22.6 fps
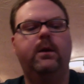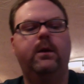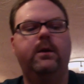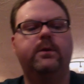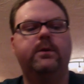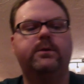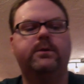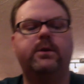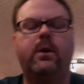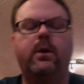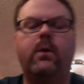
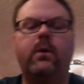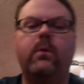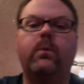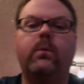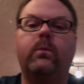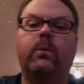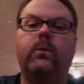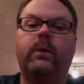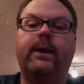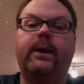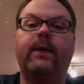So
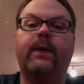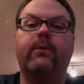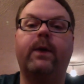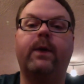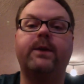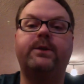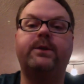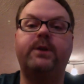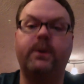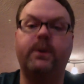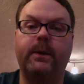we'll get
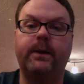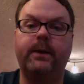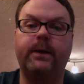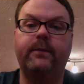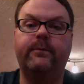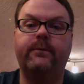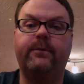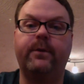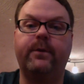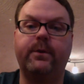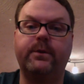right to it
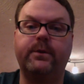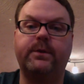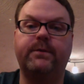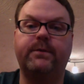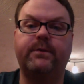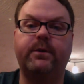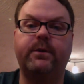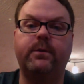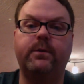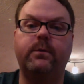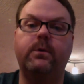for those of
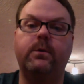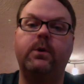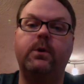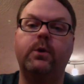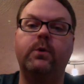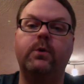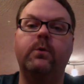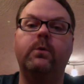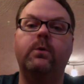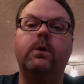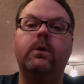you
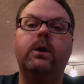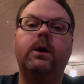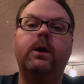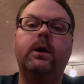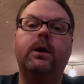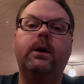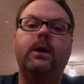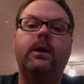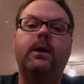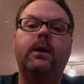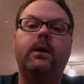who
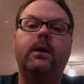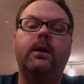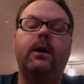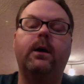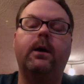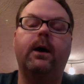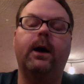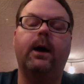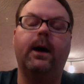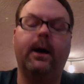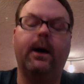
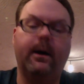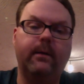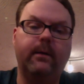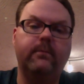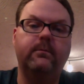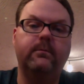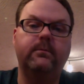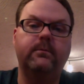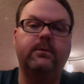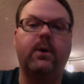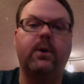
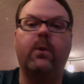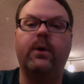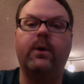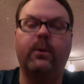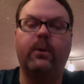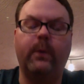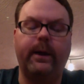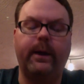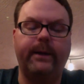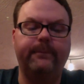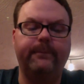don't want to
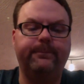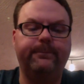wait.